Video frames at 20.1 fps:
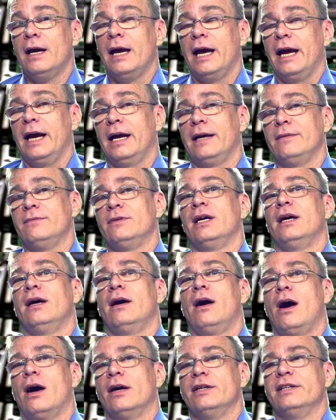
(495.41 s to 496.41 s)
And
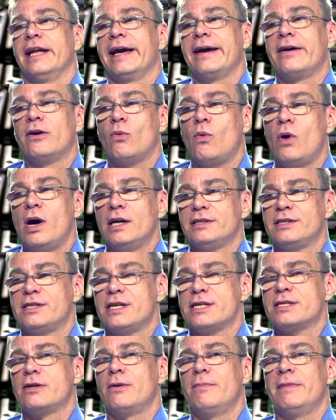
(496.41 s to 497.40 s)
on Layer 1,
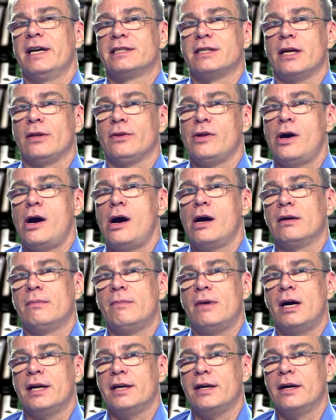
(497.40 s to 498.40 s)
Cisco makes a lot of
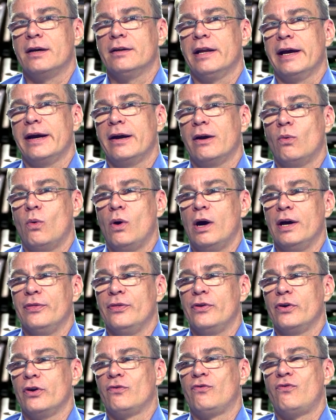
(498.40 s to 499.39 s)
money on Layer
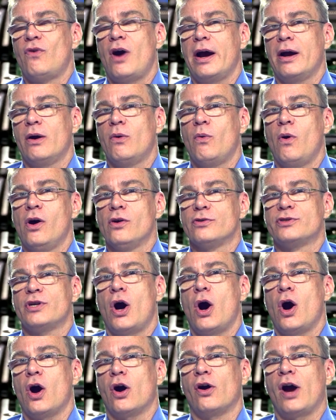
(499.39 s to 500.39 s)
1. Their firewalls
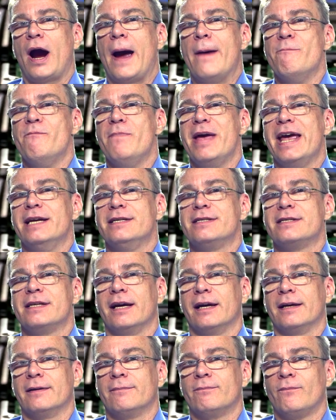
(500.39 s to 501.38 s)
are
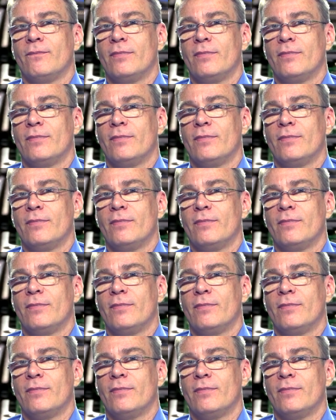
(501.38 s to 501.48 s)
amazing.